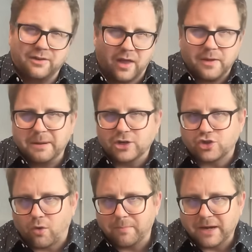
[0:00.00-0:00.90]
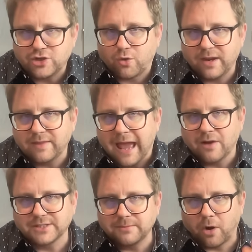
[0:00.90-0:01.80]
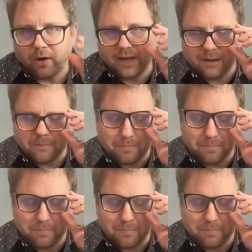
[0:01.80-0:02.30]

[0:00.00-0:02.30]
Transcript: on The Big Short by shorting the housing market and